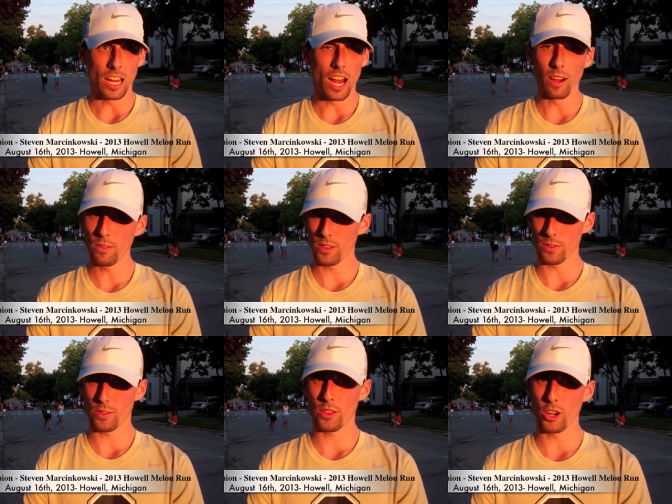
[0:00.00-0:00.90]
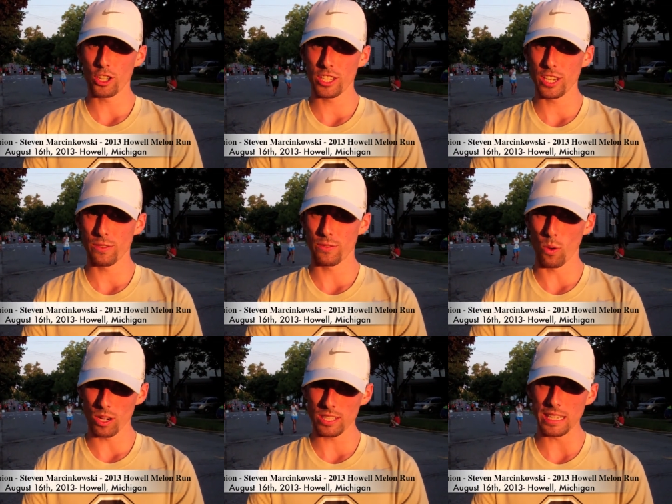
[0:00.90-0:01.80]
of the 13 or
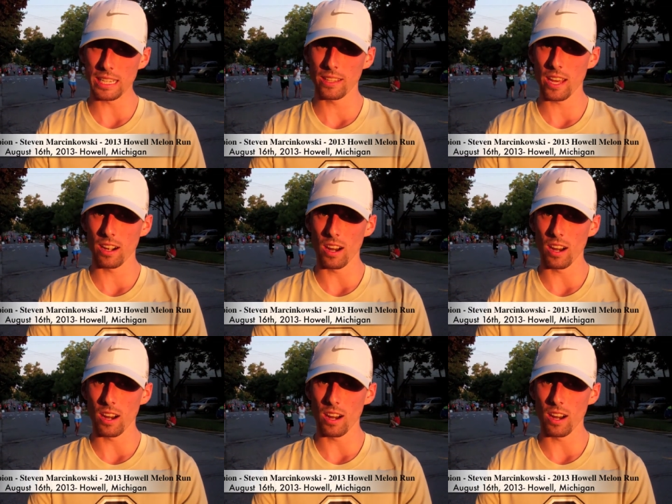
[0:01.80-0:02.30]
14 that